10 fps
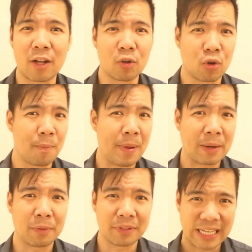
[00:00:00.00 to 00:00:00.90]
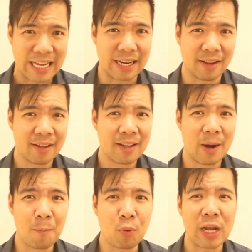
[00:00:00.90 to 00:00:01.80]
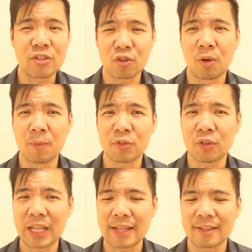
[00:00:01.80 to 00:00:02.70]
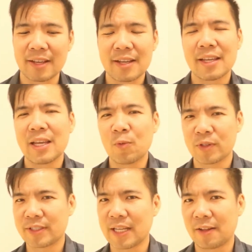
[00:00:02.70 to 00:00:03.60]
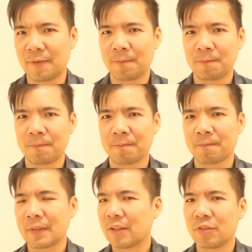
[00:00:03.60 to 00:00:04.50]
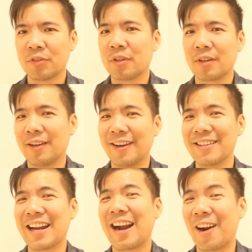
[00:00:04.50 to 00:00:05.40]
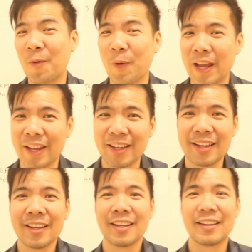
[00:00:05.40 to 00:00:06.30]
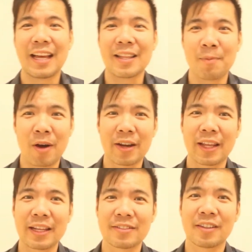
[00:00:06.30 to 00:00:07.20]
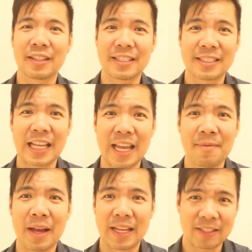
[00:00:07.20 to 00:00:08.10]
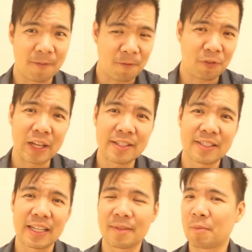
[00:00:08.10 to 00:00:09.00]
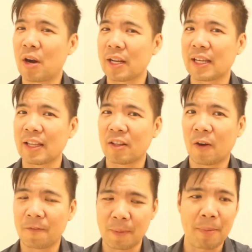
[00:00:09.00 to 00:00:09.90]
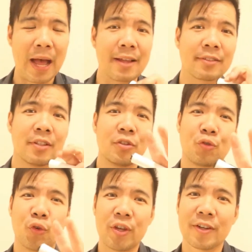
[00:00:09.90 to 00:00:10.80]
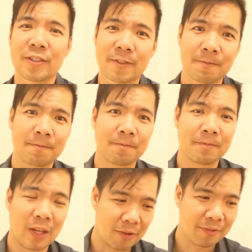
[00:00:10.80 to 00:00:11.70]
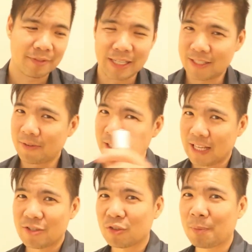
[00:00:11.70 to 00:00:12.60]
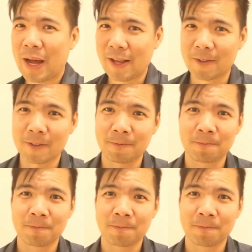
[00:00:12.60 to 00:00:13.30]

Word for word: all comparable data, and price your home so that it will sell. Do not learn the hard way that the market is not the same as the frenzied market of the past two years. Now, let's give attention to buyers.